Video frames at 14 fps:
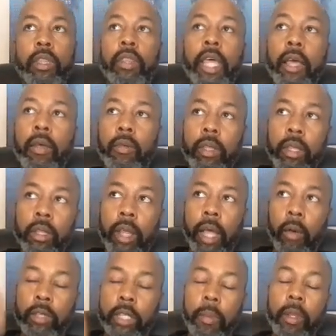th-
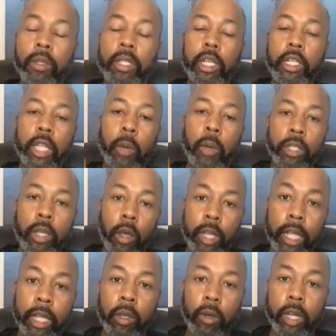some of those things
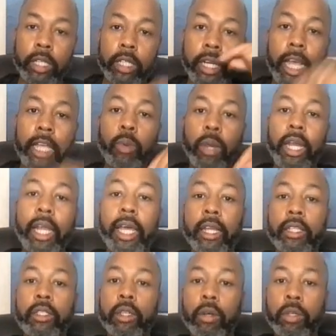they told us, and that's what led
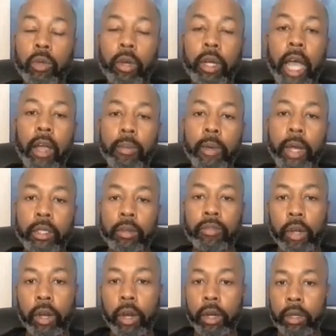us to go to a chiropractor
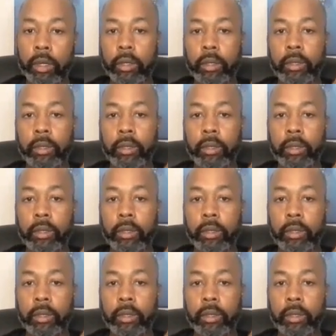for her.